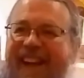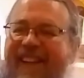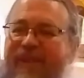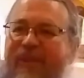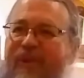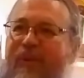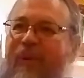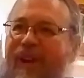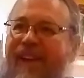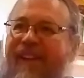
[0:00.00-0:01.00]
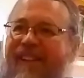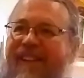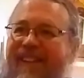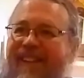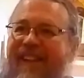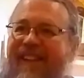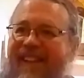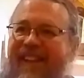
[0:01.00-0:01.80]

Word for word: I don't know why. Okay.